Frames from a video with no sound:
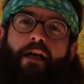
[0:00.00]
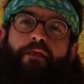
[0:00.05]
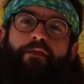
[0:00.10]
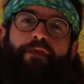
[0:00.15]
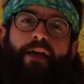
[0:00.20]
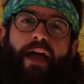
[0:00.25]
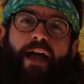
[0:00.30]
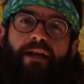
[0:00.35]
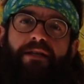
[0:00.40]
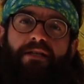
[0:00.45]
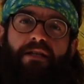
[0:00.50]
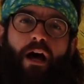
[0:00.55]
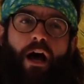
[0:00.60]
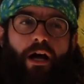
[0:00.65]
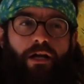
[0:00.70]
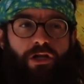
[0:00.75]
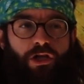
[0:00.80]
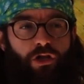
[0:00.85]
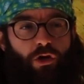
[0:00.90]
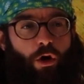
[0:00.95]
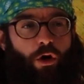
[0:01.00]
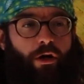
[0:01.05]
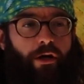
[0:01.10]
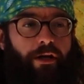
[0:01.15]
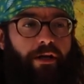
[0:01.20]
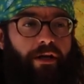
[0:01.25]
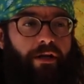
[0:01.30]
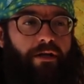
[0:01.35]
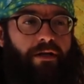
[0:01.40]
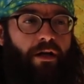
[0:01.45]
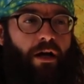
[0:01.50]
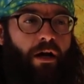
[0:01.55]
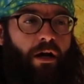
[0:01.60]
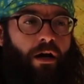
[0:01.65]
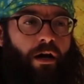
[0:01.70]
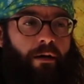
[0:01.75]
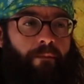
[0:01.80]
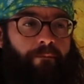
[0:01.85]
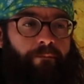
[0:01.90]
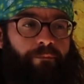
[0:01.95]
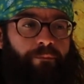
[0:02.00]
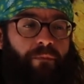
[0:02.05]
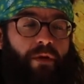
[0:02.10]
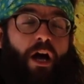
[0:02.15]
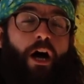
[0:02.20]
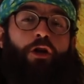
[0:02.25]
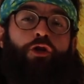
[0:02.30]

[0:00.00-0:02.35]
that I started um,